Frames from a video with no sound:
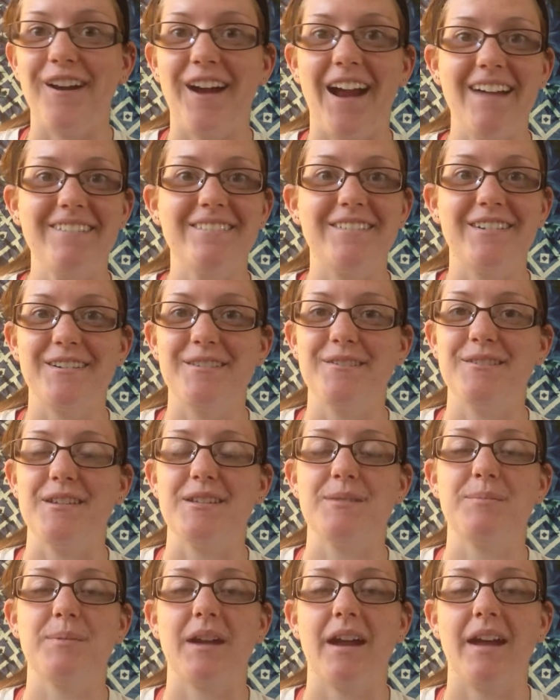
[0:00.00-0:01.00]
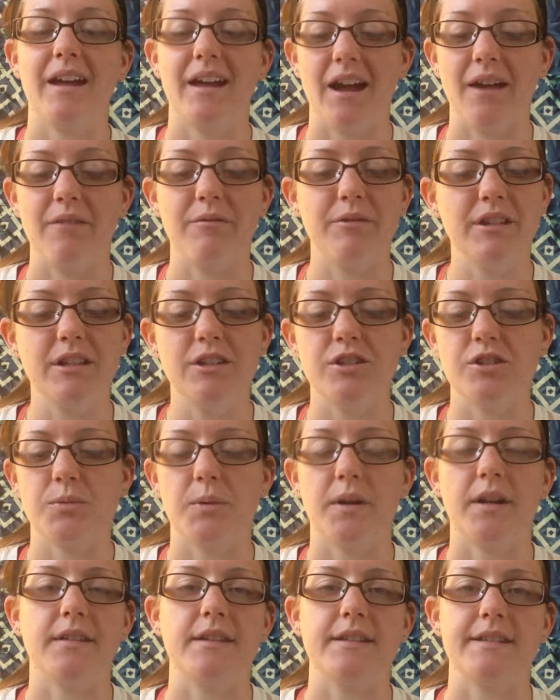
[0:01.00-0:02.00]
ever do this, but I really just
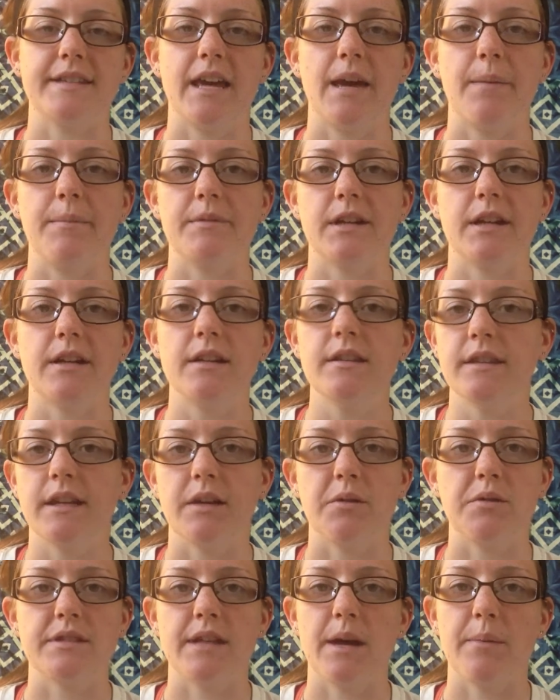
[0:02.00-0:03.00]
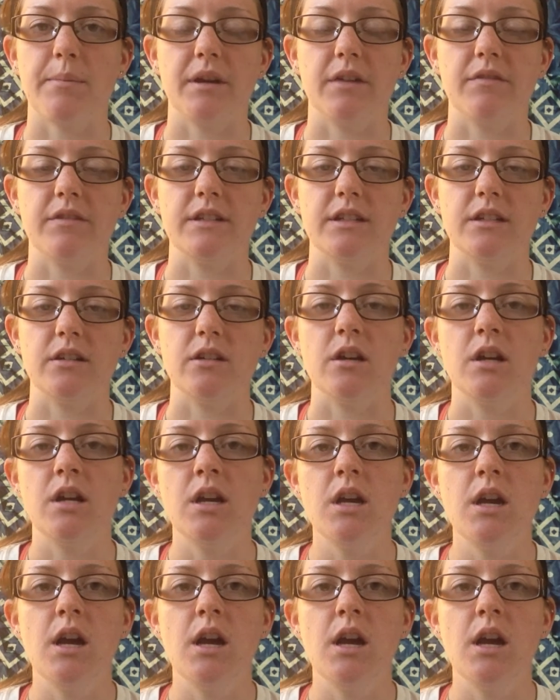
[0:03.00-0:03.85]
wanted these games, and I didn't think it was that big of a deal.